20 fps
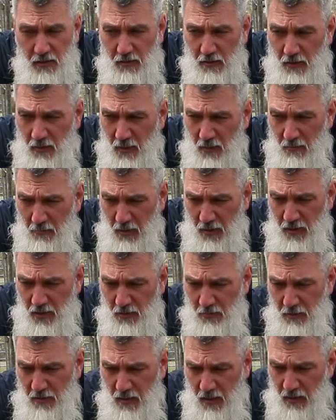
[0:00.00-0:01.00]
year. And
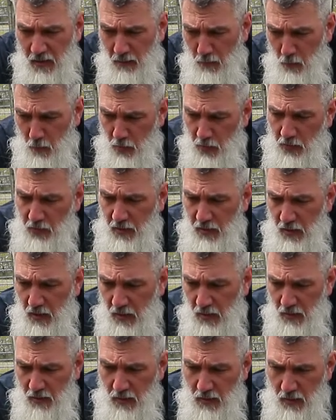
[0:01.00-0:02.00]
Rachel was kind of worried
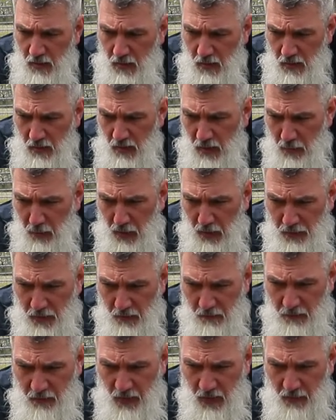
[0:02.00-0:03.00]
about
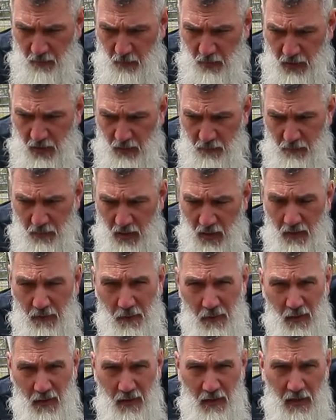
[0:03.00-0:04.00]
the flame weeding, but I
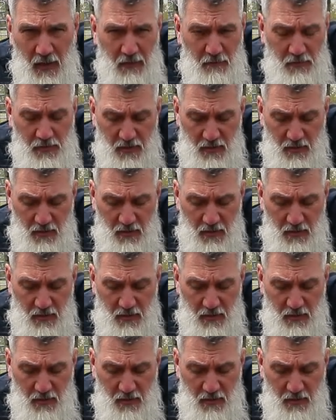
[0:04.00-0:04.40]
think I have a